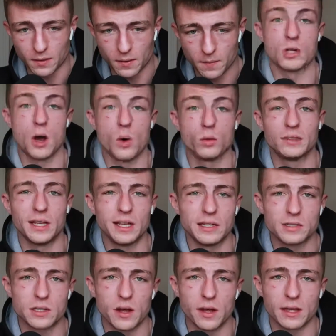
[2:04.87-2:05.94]
So
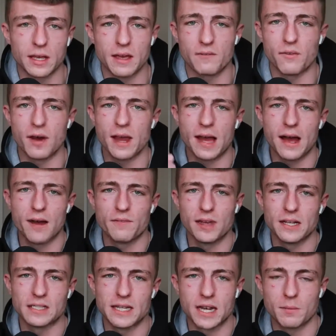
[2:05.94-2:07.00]
things like, if I have a
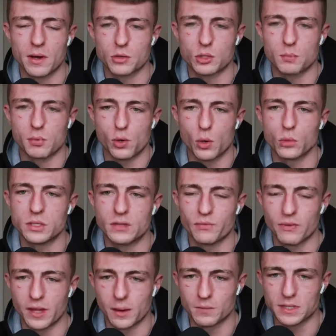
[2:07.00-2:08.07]
set amount of protein
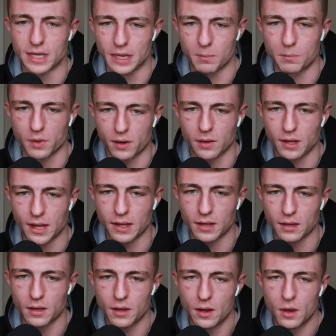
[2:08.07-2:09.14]
for them to hit per day,
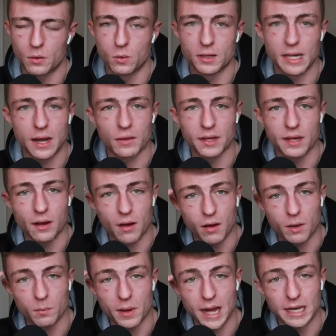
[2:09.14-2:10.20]
well, now they
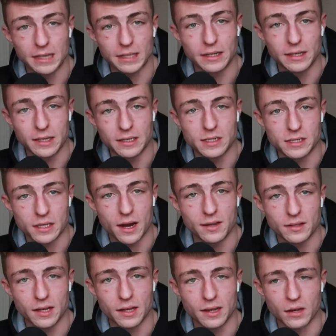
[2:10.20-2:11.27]
automatically need to start
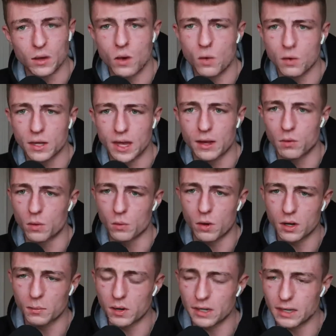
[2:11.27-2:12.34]
thinking, okay, well, what
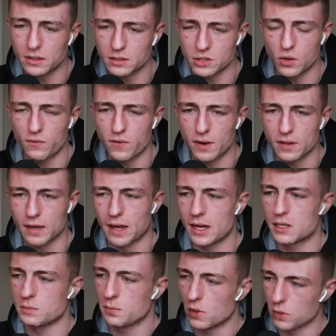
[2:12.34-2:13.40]
am I eating so far that
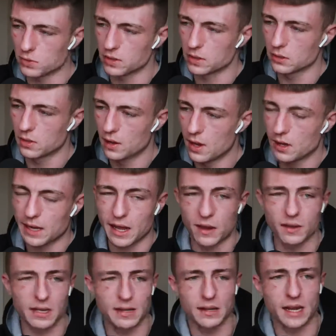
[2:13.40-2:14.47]
has protein? Can
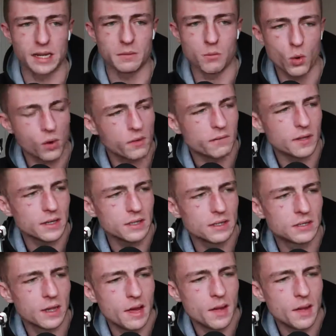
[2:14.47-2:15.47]
I eat any more of this?